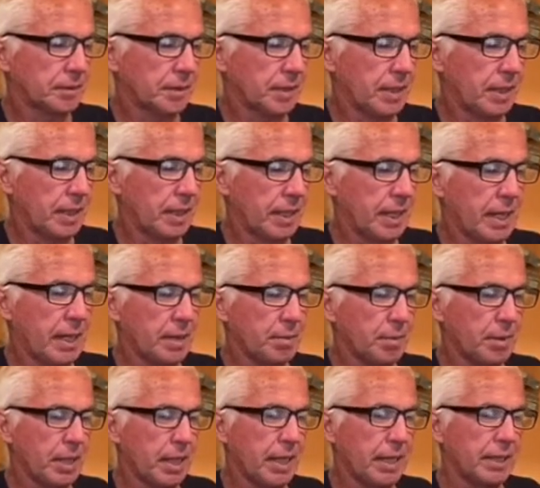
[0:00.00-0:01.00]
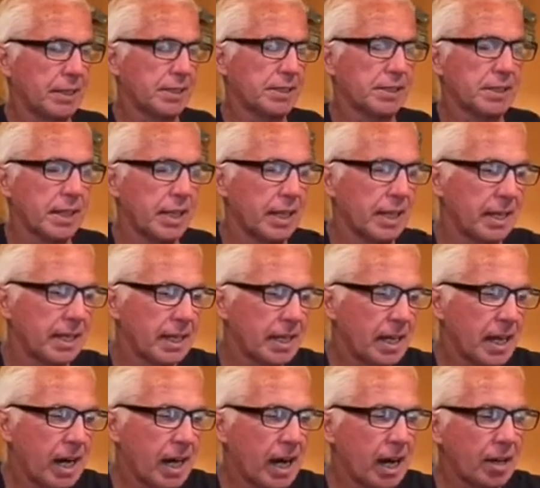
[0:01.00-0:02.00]
and I am glad to say,
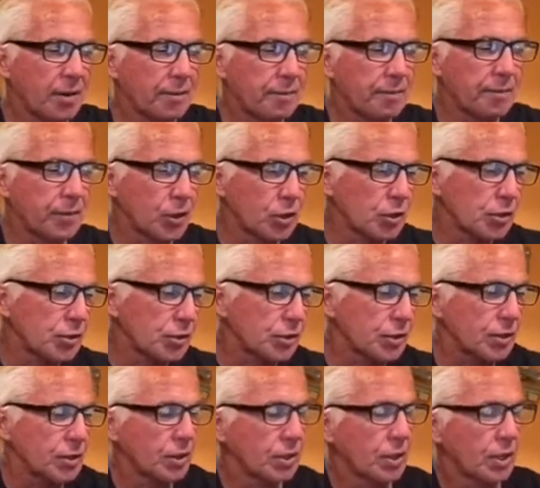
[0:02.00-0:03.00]
our first